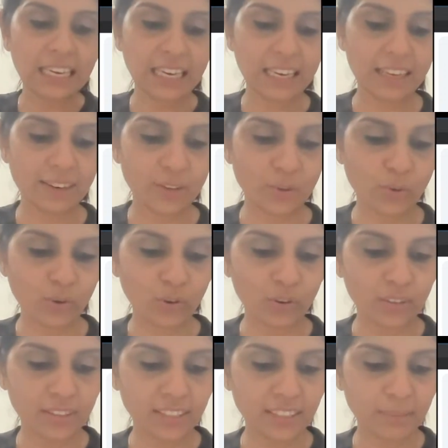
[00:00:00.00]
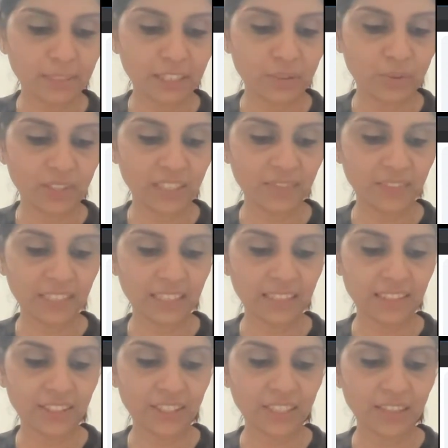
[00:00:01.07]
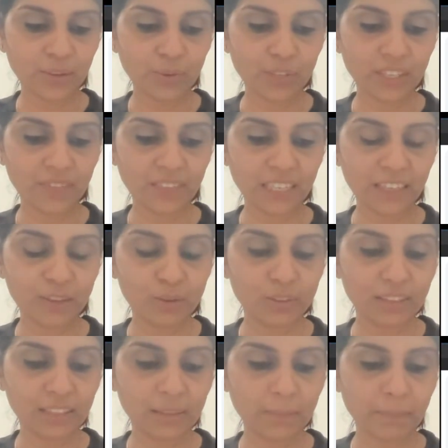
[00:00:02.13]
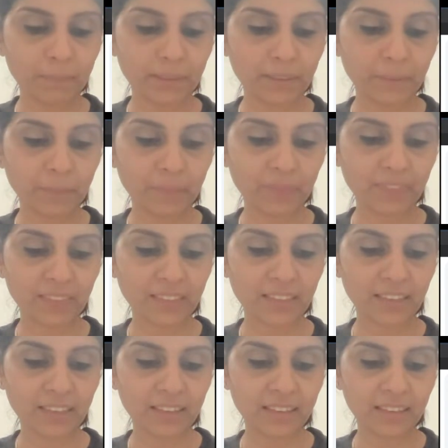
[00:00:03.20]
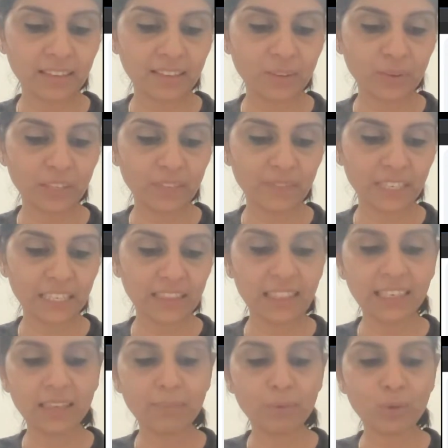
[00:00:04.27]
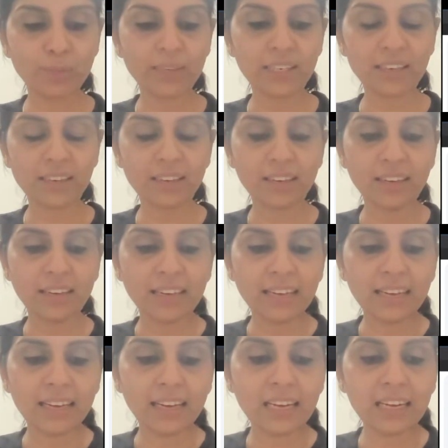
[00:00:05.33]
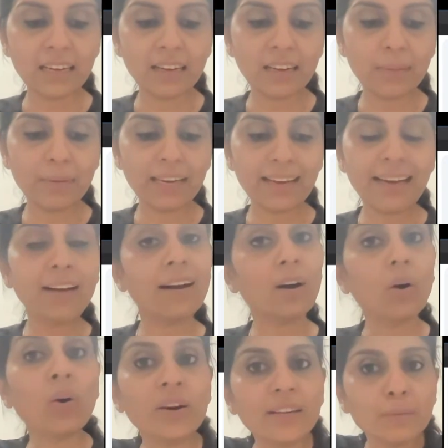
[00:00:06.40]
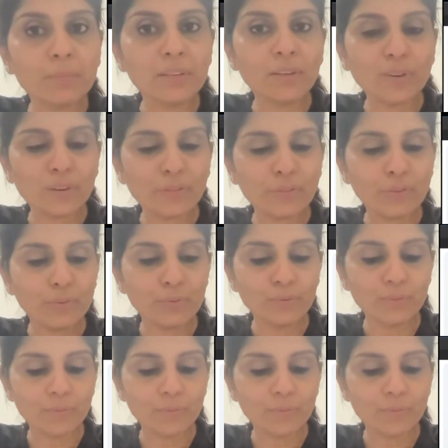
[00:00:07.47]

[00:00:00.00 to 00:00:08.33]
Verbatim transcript: Can you all hear me? Good evening, Nisha. Good evening, Kuldeep. Uh, good evening, Dilip Kumar. Uh, am I uh, audible, all of you?